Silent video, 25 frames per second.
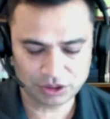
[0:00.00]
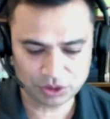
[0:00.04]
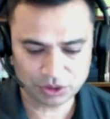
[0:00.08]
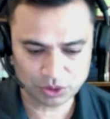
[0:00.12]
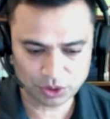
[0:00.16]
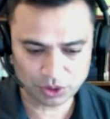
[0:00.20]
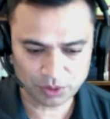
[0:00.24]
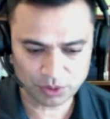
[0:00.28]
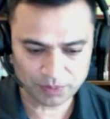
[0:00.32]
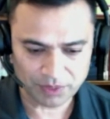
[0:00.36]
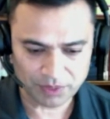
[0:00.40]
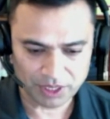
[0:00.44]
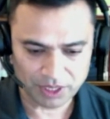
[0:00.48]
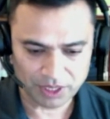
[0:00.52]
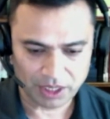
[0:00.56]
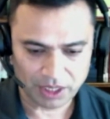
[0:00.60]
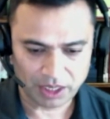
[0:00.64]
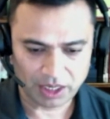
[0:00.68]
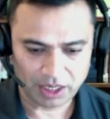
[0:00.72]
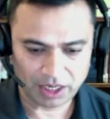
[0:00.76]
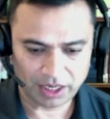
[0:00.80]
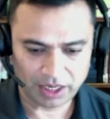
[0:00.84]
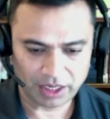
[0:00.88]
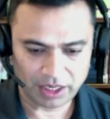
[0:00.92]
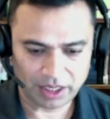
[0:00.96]
So,
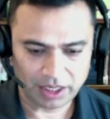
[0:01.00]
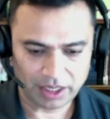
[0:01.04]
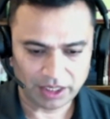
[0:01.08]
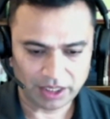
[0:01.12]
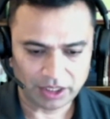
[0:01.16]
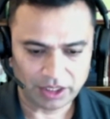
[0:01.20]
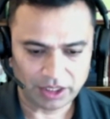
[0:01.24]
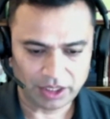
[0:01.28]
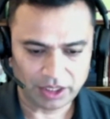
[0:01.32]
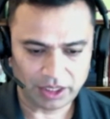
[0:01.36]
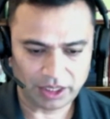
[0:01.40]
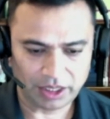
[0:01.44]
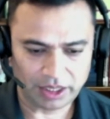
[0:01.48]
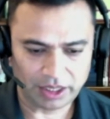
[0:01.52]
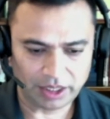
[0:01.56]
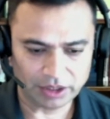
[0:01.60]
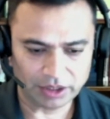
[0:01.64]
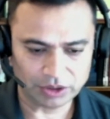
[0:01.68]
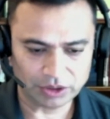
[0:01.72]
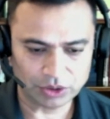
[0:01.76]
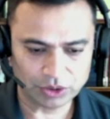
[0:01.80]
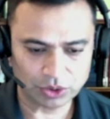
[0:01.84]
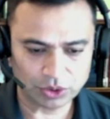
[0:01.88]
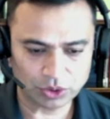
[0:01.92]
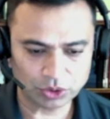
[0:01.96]
uh, uh,
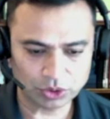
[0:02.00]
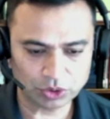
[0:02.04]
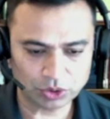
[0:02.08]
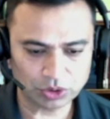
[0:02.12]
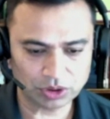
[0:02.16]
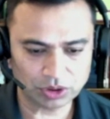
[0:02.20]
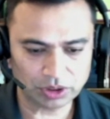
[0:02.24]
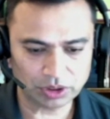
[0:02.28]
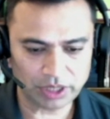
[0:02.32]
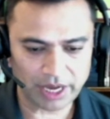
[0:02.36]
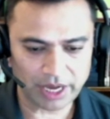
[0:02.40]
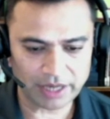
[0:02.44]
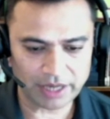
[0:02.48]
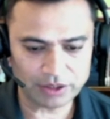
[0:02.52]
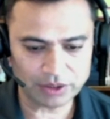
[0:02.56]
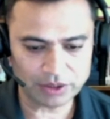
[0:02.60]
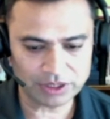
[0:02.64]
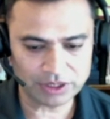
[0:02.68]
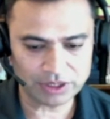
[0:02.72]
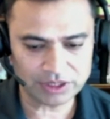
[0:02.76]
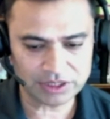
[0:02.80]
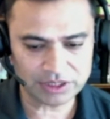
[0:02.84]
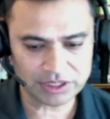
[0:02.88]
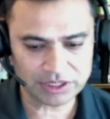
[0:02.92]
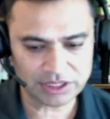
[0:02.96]
so, so as you
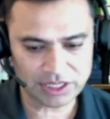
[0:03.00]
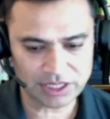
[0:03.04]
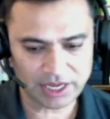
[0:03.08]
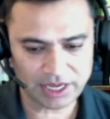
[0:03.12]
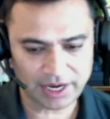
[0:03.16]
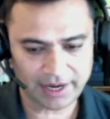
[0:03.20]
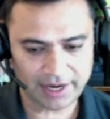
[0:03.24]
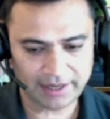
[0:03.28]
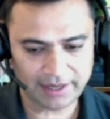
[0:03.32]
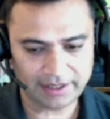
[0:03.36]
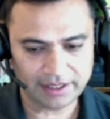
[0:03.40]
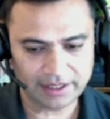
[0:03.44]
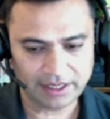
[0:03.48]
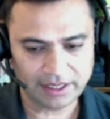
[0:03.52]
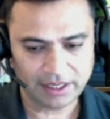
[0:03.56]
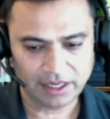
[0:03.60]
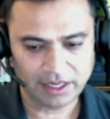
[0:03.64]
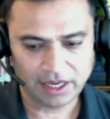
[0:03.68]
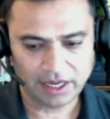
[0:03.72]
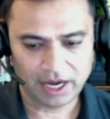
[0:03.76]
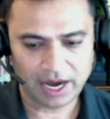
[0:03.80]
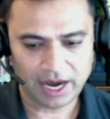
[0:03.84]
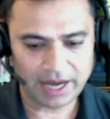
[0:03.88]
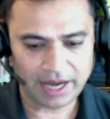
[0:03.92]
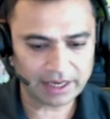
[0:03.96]
can see that,
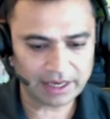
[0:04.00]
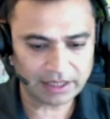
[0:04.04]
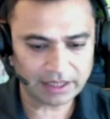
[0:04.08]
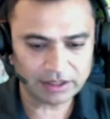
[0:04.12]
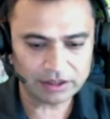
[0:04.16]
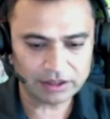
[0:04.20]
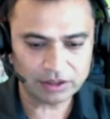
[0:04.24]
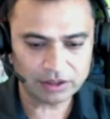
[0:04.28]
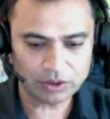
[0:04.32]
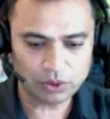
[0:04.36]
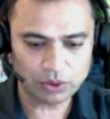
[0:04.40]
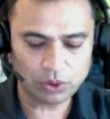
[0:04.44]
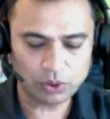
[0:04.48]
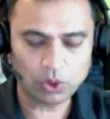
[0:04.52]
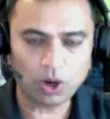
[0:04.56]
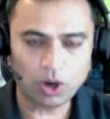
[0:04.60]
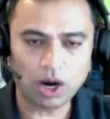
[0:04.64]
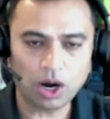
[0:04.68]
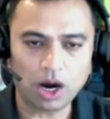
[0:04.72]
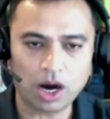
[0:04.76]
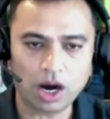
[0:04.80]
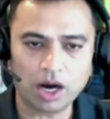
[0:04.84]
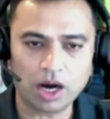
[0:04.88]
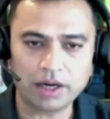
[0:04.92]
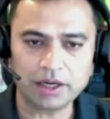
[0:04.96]
I can go
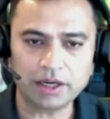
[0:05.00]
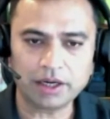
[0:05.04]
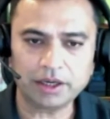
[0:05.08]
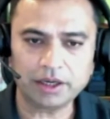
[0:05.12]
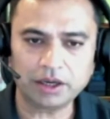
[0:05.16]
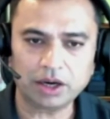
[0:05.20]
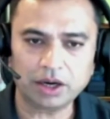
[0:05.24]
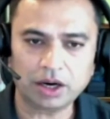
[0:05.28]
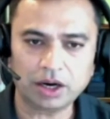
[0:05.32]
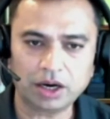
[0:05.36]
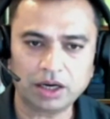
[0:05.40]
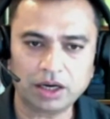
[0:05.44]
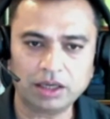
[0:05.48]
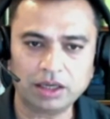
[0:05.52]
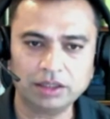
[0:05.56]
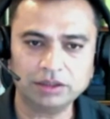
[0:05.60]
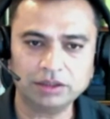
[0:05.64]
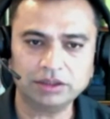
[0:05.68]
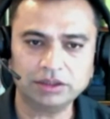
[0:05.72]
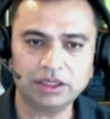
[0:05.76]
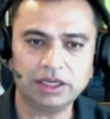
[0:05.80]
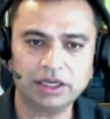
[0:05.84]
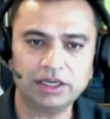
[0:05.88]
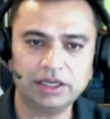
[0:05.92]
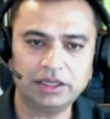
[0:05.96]
on and on
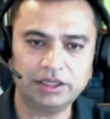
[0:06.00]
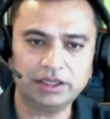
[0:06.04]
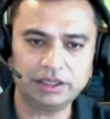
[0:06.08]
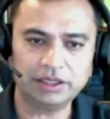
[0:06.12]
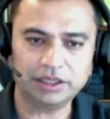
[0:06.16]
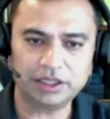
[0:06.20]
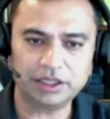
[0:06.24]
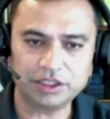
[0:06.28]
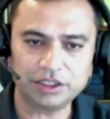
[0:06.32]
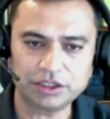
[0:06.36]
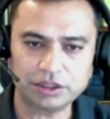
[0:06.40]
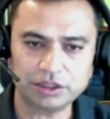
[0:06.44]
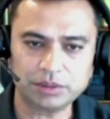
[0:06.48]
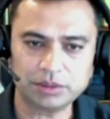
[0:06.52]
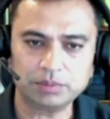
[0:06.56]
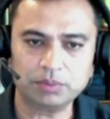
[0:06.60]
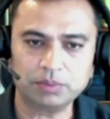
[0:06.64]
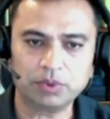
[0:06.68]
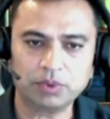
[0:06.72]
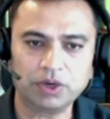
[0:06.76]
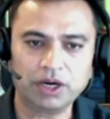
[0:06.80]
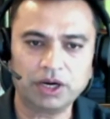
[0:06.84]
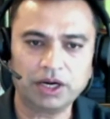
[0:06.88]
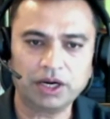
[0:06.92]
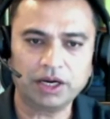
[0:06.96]
the integration
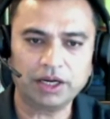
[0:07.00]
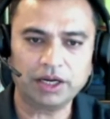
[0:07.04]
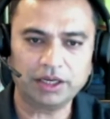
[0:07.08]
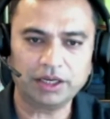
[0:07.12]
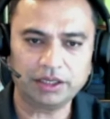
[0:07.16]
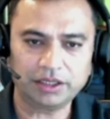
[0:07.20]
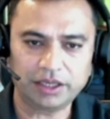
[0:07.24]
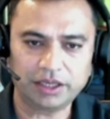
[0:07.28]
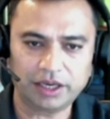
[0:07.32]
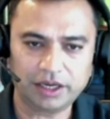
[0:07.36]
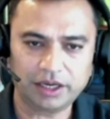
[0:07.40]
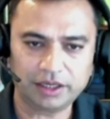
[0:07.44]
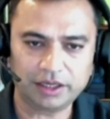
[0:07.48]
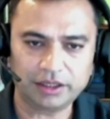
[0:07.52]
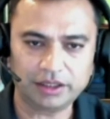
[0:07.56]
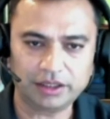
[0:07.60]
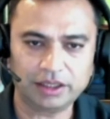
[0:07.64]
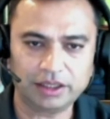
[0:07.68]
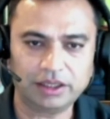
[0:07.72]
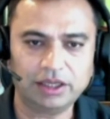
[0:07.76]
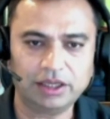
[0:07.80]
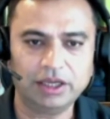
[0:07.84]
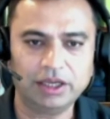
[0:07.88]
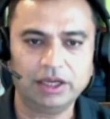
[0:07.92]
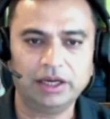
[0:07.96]
point and
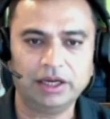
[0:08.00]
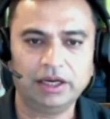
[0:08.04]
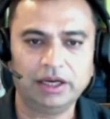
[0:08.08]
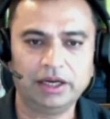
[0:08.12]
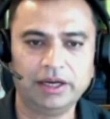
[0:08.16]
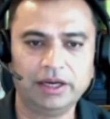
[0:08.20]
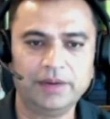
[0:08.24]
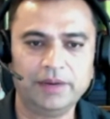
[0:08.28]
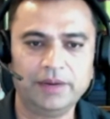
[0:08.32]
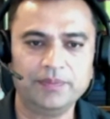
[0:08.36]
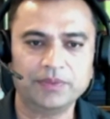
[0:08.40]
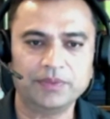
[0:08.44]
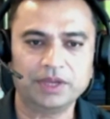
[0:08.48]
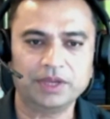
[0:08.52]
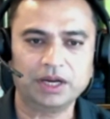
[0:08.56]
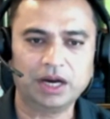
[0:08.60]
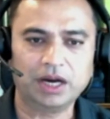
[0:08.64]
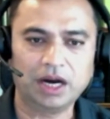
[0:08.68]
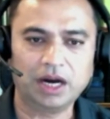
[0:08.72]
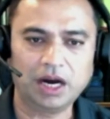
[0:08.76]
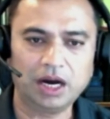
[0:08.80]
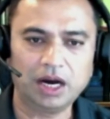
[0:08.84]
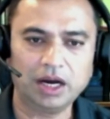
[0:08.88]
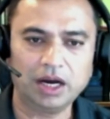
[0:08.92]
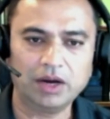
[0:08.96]
the, uh,
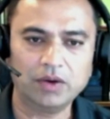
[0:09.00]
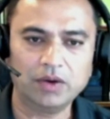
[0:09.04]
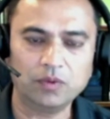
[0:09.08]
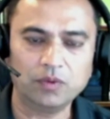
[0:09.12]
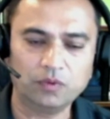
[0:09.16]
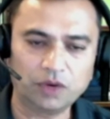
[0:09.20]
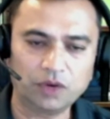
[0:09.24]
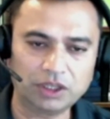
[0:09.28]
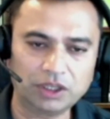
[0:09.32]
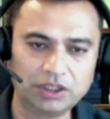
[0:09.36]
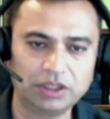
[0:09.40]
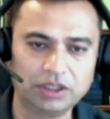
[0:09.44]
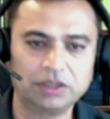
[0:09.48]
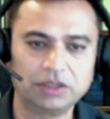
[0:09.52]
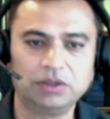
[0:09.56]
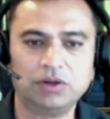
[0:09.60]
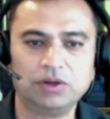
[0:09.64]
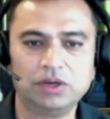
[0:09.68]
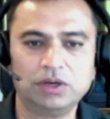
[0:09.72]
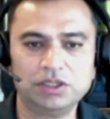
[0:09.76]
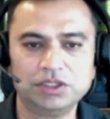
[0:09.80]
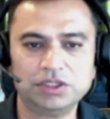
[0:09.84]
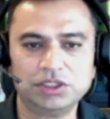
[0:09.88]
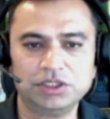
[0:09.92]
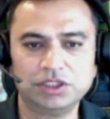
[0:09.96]
how, what
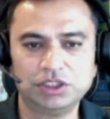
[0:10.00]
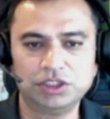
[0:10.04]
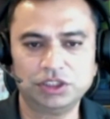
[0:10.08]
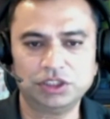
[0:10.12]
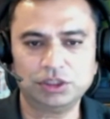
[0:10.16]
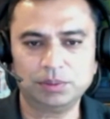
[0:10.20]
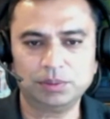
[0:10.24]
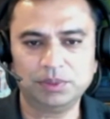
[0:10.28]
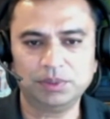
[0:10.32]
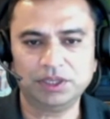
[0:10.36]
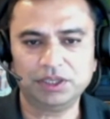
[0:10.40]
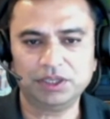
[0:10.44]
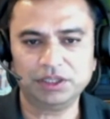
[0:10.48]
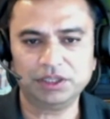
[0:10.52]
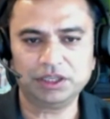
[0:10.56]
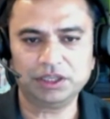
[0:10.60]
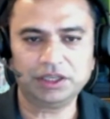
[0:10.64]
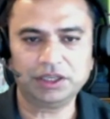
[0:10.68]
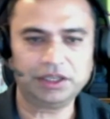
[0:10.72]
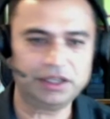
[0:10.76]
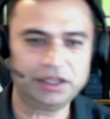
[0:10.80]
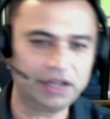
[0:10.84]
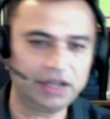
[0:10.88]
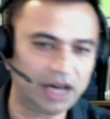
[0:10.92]
technology need to be integrated.